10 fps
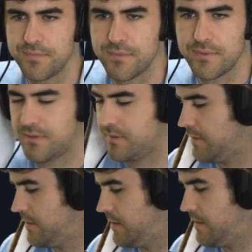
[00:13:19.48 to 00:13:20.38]

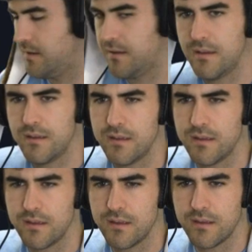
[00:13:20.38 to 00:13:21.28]

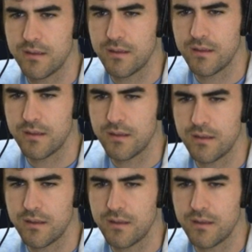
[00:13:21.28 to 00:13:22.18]

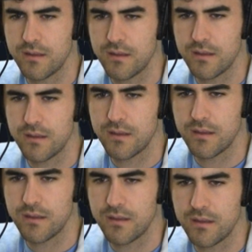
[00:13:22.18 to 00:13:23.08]

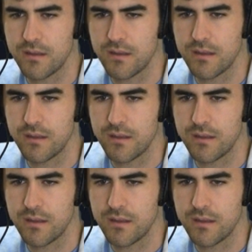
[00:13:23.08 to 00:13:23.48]
[no speech]